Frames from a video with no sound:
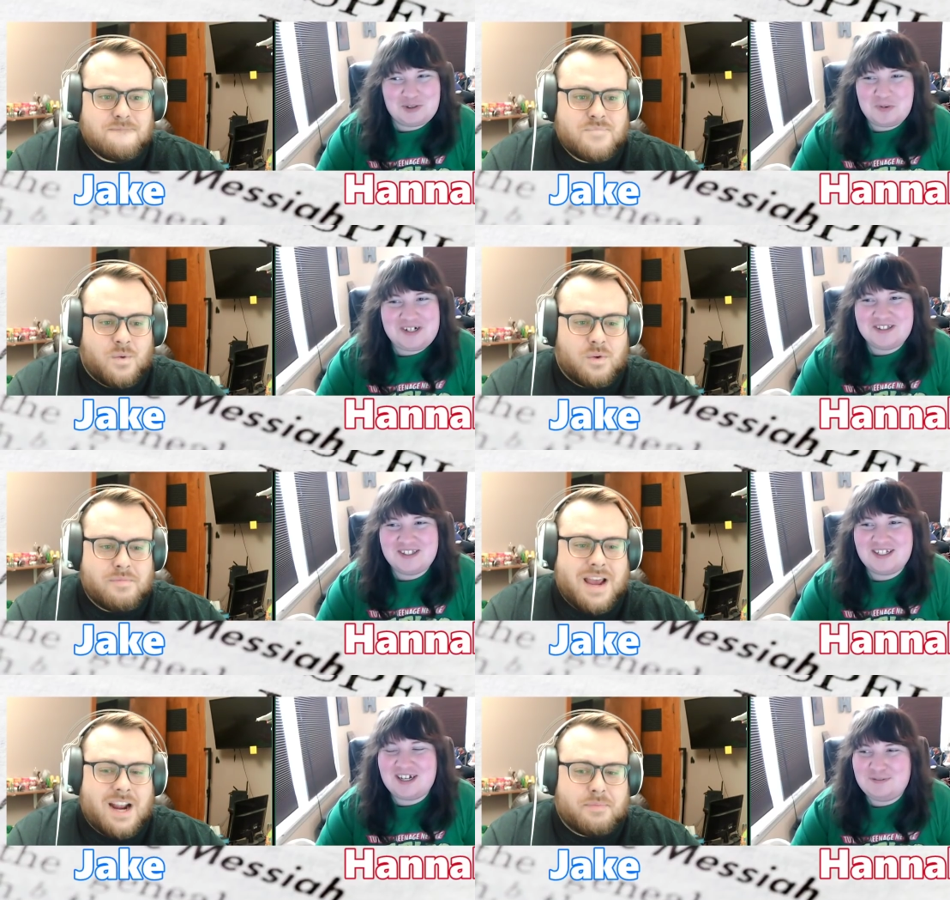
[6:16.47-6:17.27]
Speaker 1: of weird We're
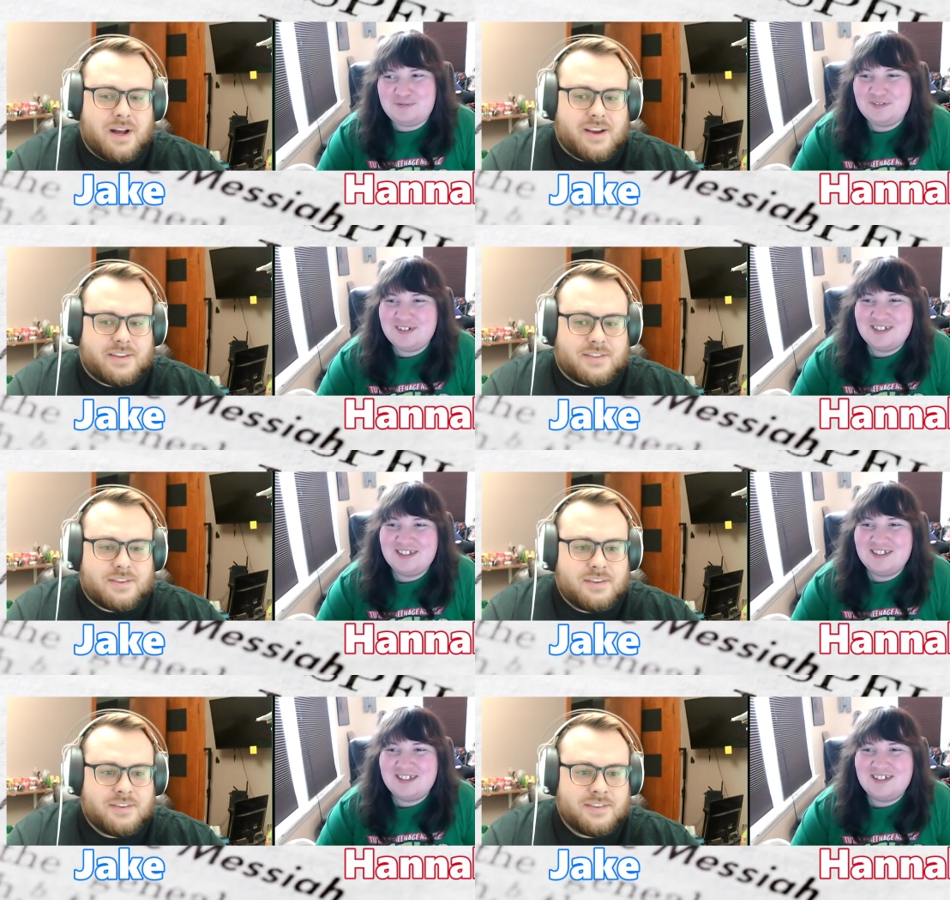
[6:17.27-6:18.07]
stuff.
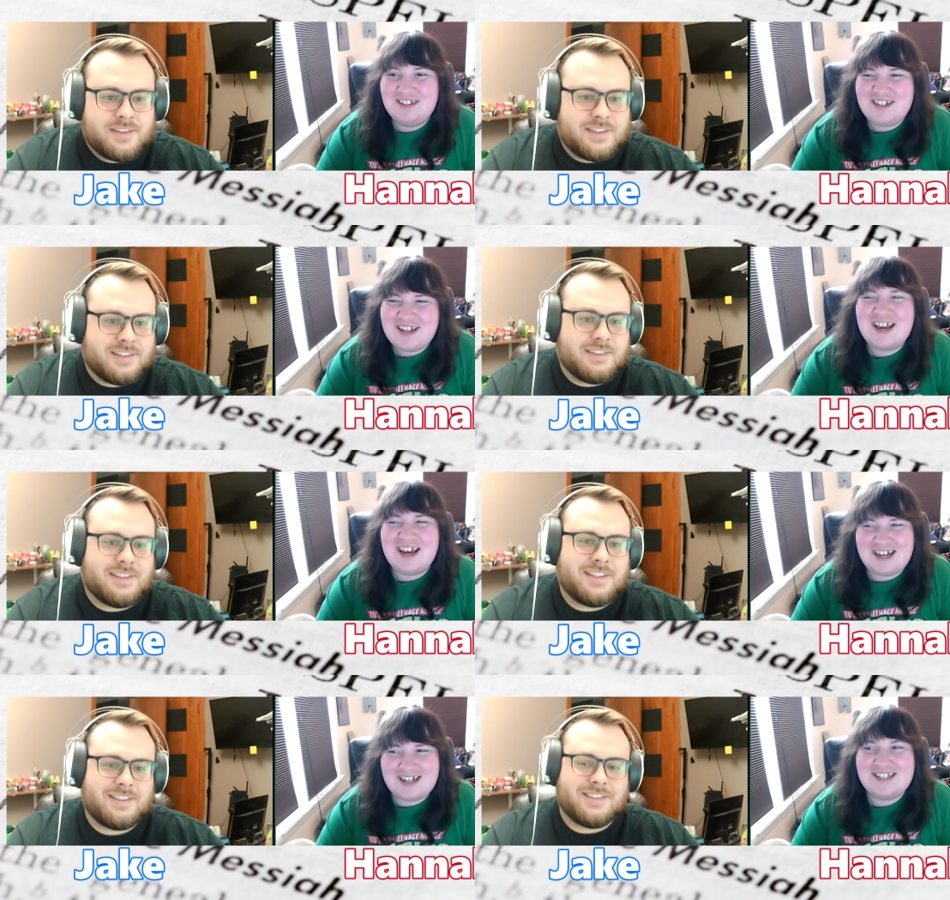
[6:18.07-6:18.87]
magpies.
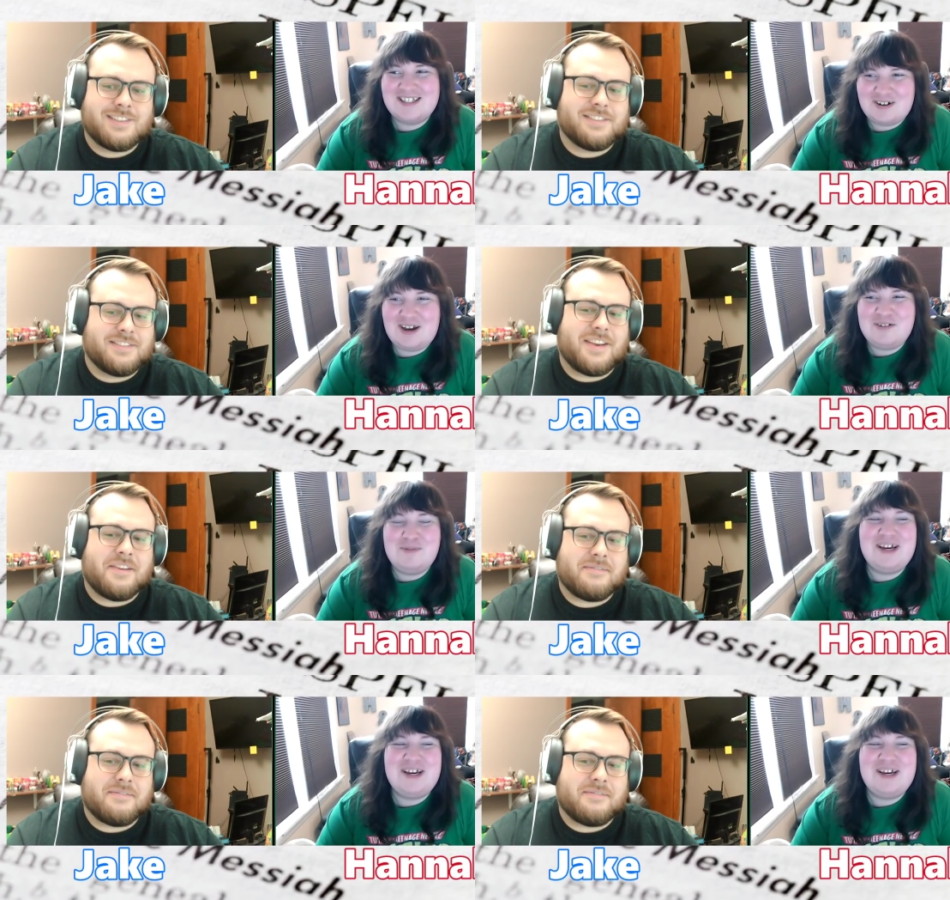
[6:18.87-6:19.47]
Yeah, so I would hmm.